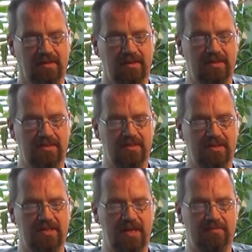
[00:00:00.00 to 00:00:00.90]
It's
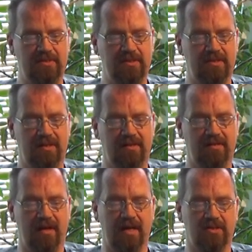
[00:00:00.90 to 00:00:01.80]
attempted
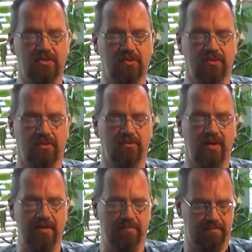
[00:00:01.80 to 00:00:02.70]
and actual
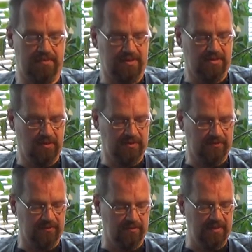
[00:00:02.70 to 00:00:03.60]
rape. It goes
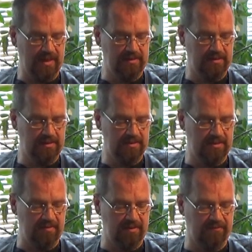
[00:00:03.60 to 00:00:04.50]
from
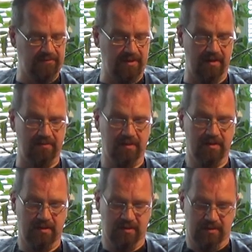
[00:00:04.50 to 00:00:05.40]
1975
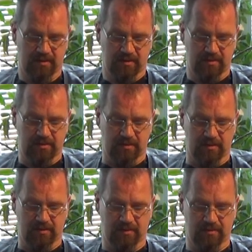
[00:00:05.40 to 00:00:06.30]

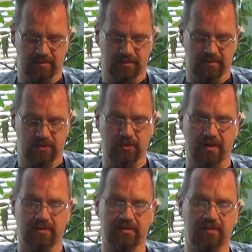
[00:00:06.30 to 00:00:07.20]
till
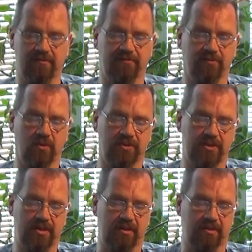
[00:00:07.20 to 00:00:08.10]

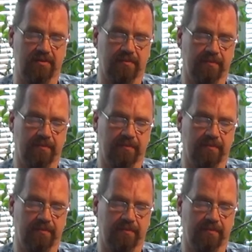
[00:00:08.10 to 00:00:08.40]
2014.